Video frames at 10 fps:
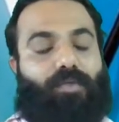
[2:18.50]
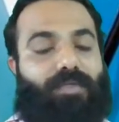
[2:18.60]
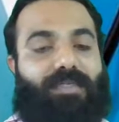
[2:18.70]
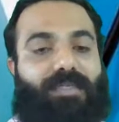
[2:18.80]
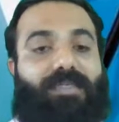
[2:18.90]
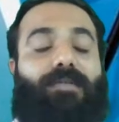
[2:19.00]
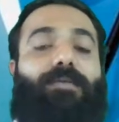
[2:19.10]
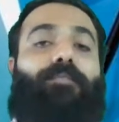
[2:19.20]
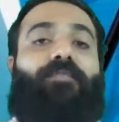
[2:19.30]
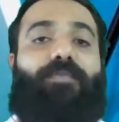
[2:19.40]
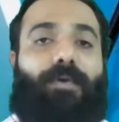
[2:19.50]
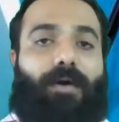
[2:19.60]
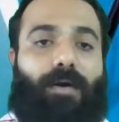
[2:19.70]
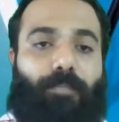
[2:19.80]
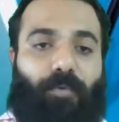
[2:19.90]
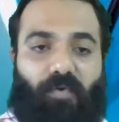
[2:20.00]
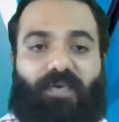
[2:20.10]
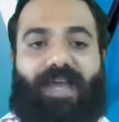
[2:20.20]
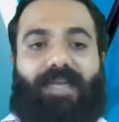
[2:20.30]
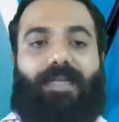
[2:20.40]
So this is a
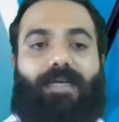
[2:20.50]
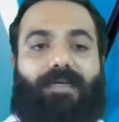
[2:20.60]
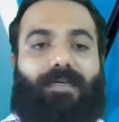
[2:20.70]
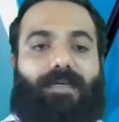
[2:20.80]
profile.